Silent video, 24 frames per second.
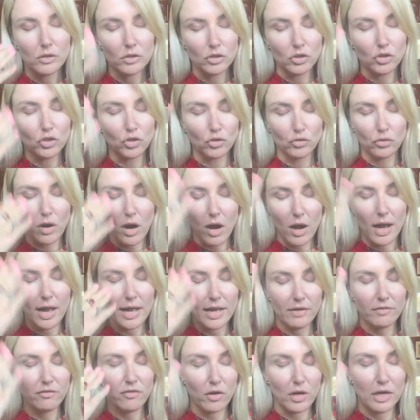to
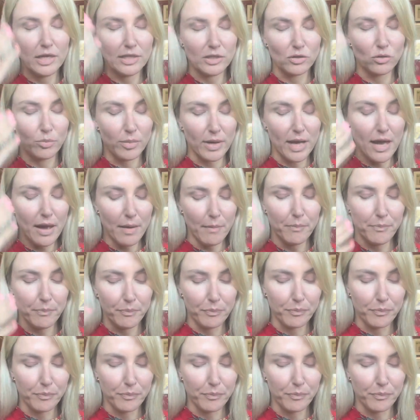dry for a little bit.